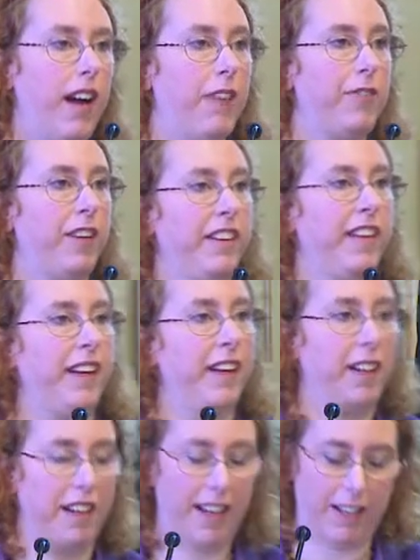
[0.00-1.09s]
a funding
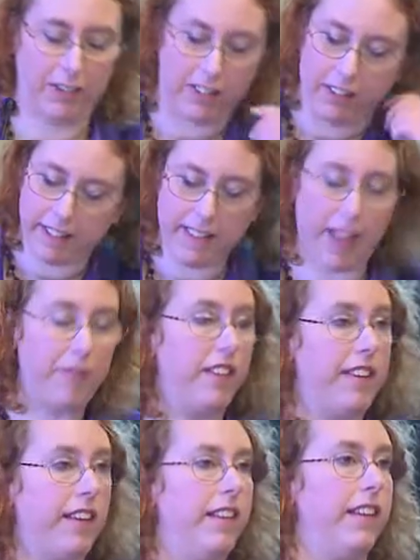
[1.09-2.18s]
council has ever
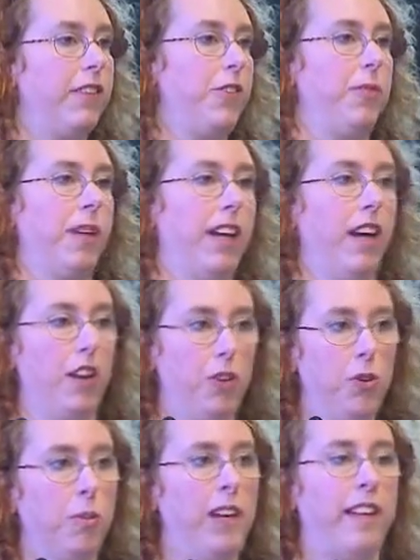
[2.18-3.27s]
said this to me.
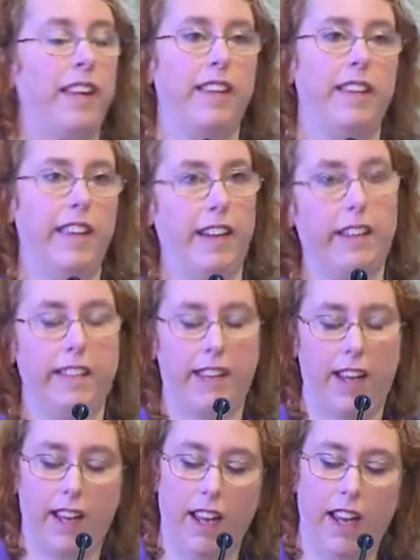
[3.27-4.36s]
Normally they
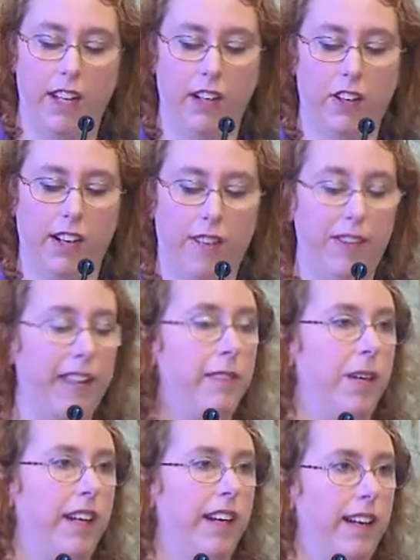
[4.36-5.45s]
say you can have less
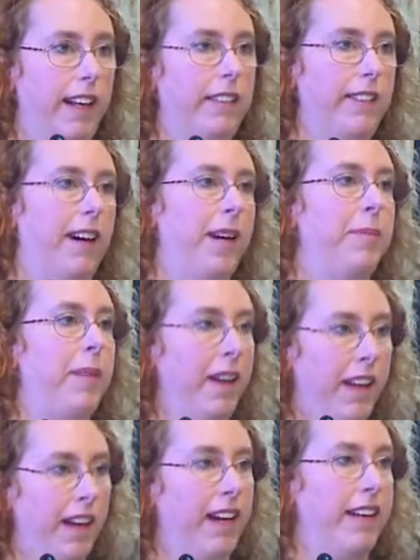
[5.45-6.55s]
money, less time,
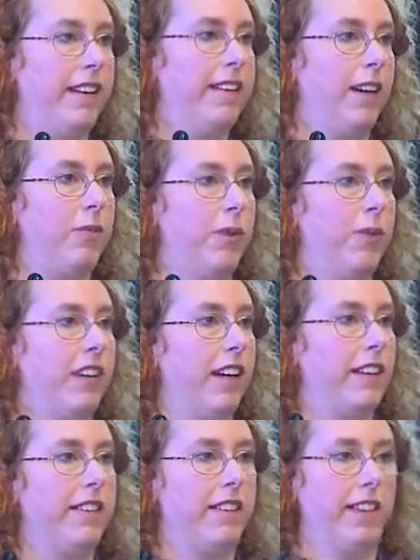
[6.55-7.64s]
and we want the
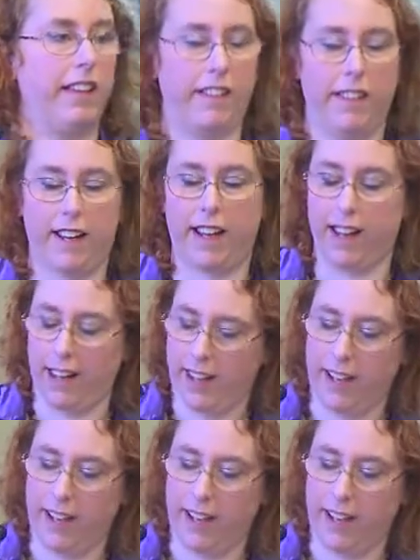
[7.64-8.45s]
answers yesterday.